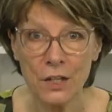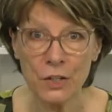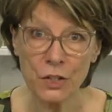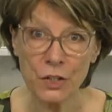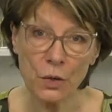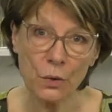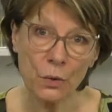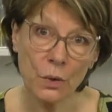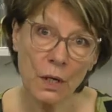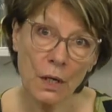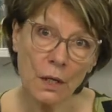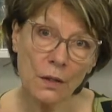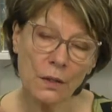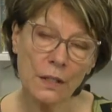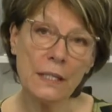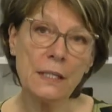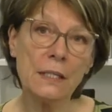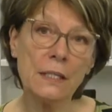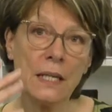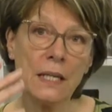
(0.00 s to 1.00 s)
So
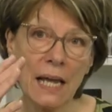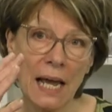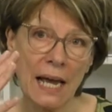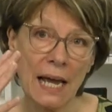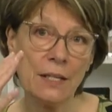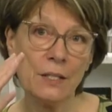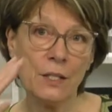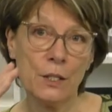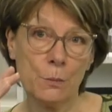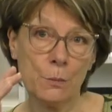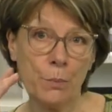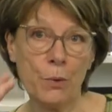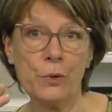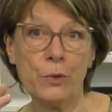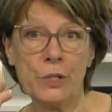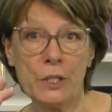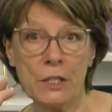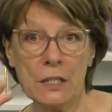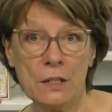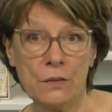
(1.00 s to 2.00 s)
the internet has its
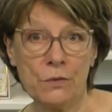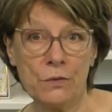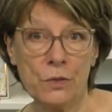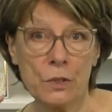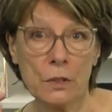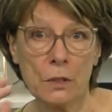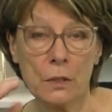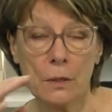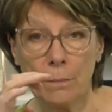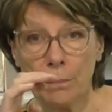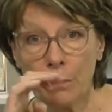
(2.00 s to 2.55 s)
positives,